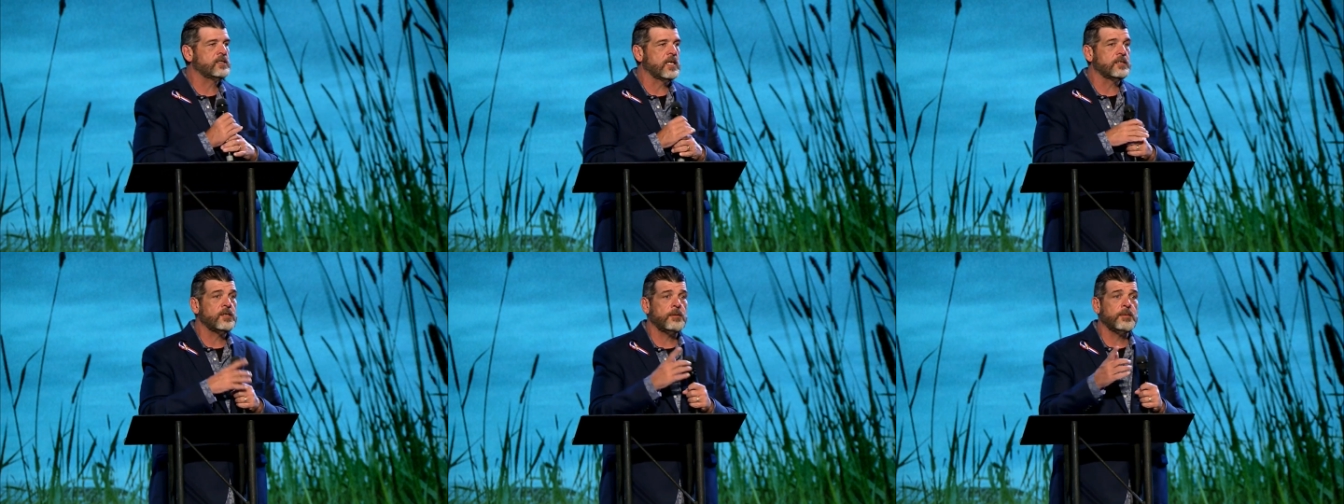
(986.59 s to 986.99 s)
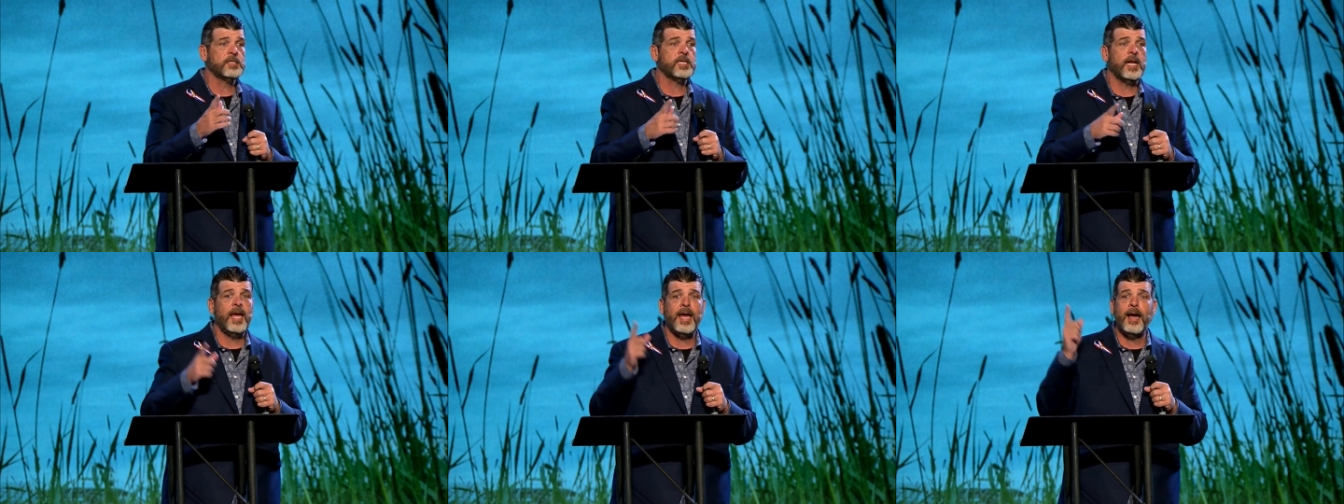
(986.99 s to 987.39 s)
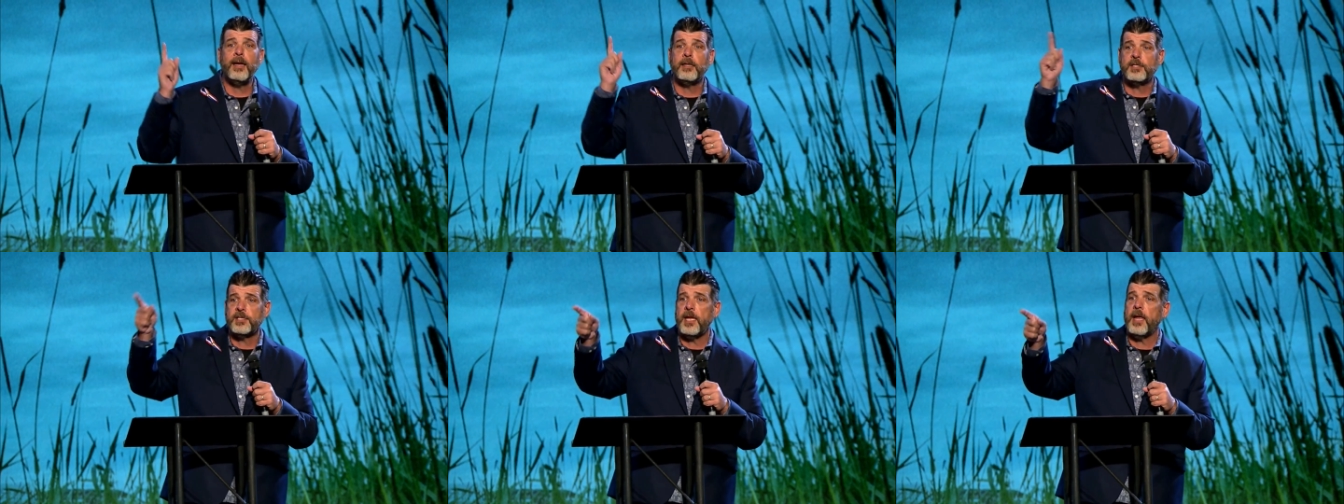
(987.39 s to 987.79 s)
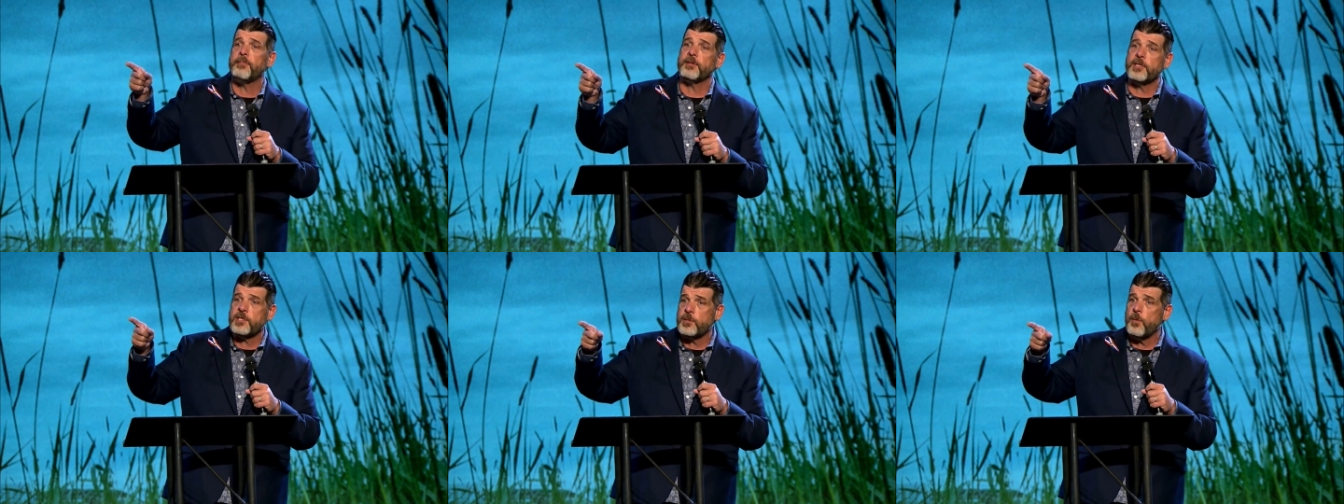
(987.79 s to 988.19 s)
and I told him, I said, hey, I got to stop at
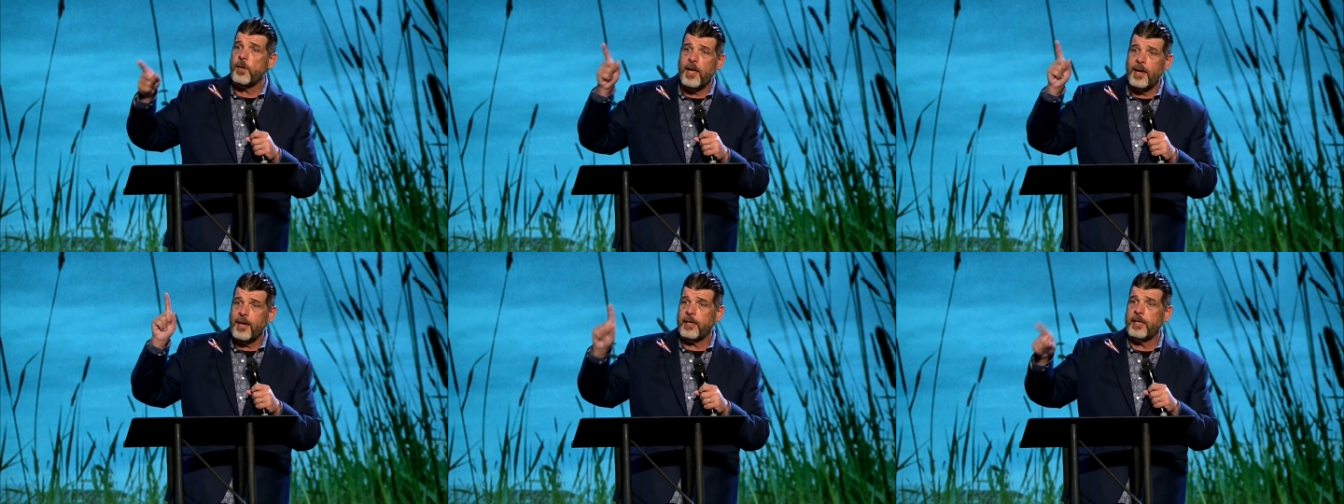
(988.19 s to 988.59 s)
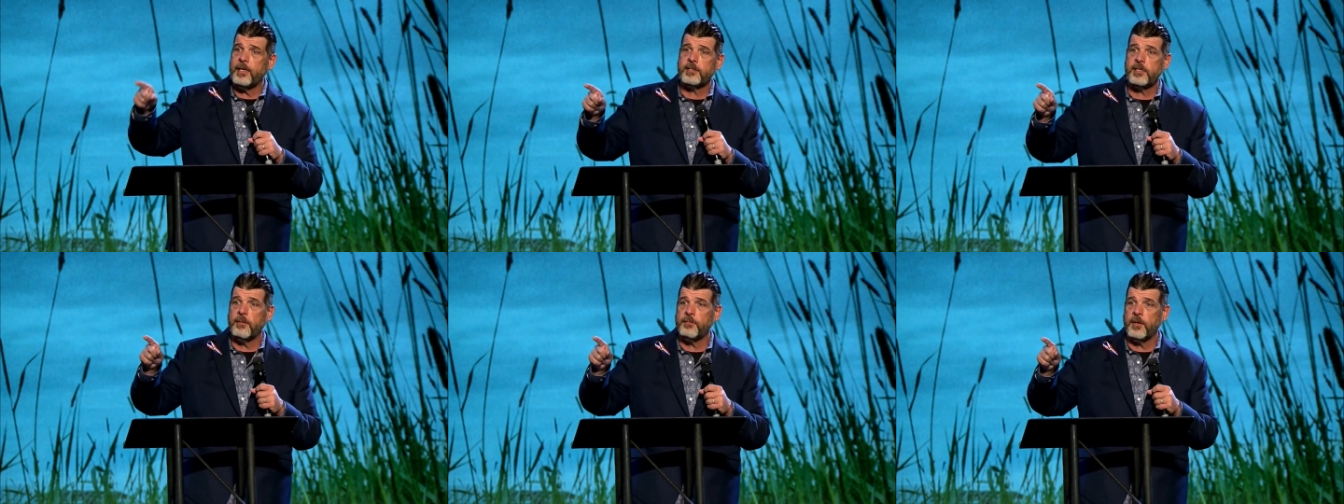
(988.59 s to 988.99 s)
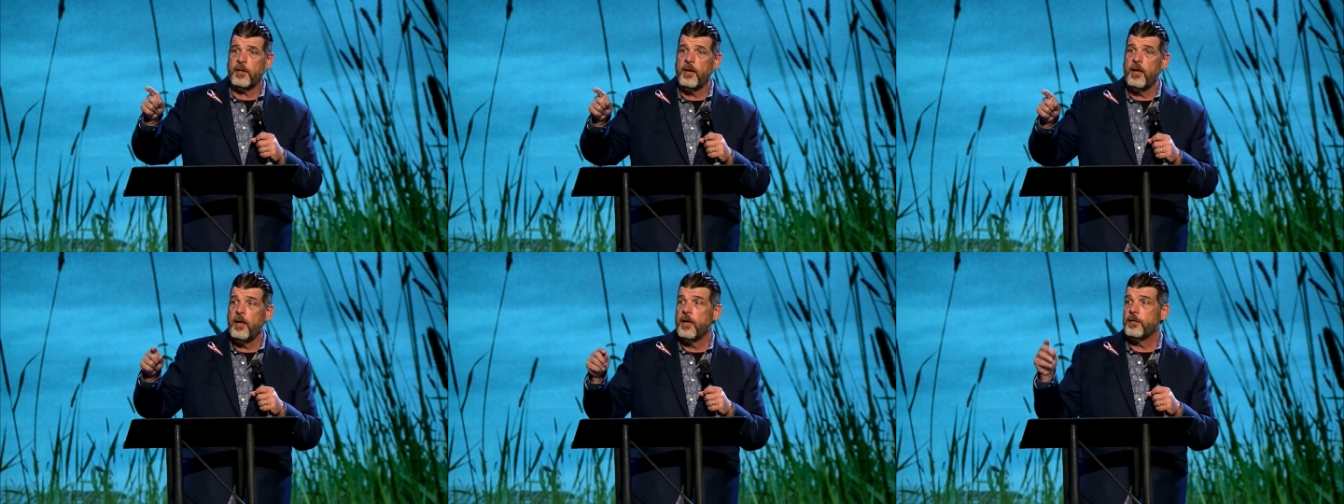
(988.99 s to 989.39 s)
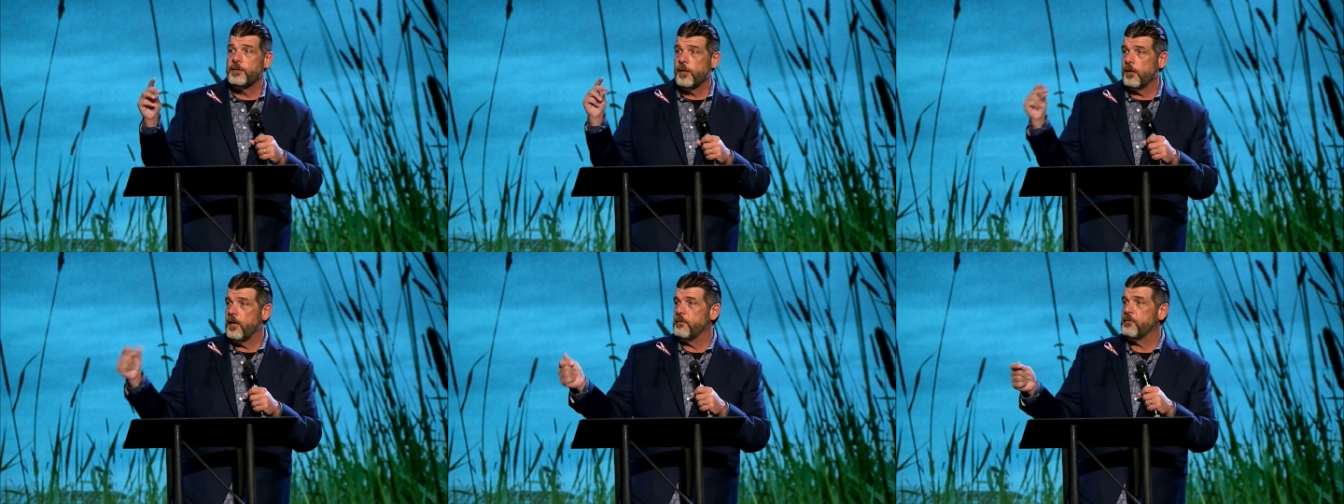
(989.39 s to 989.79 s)
the store, and I got to get something.
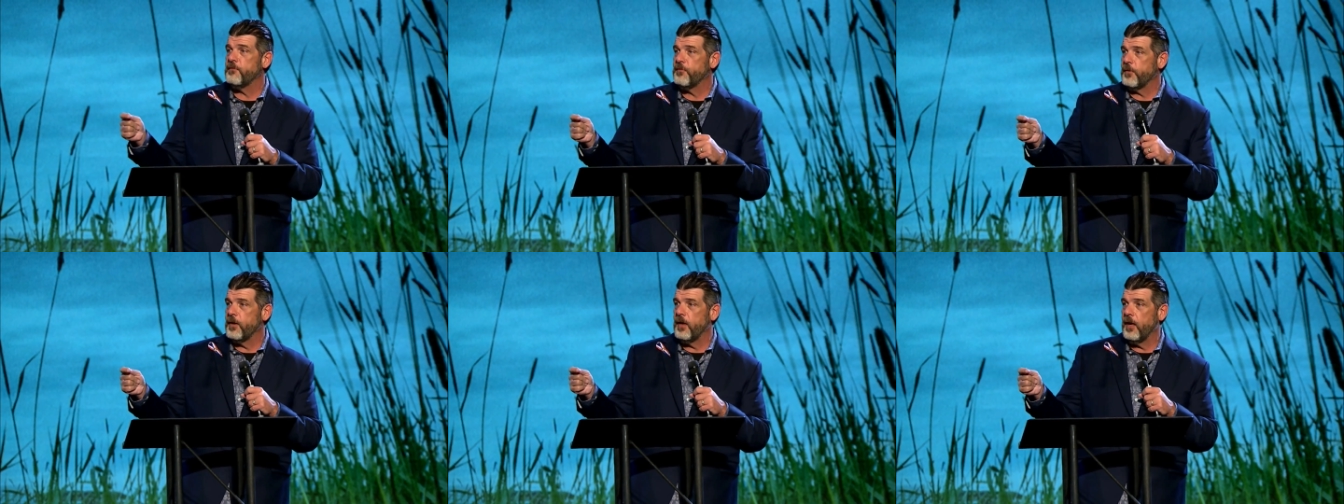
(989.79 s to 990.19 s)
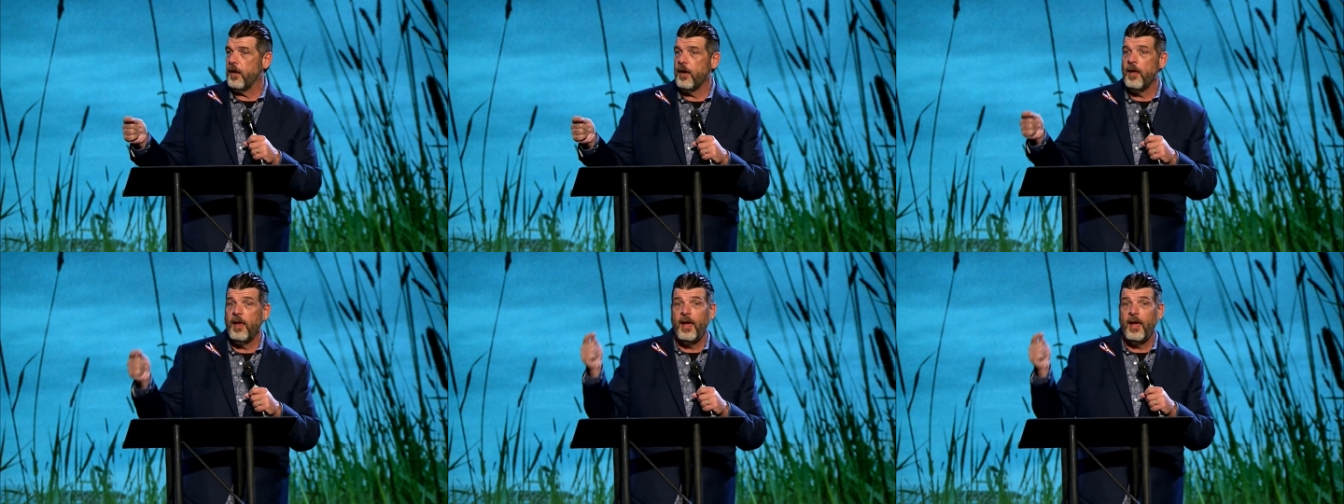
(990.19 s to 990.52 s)
Don't let me forget.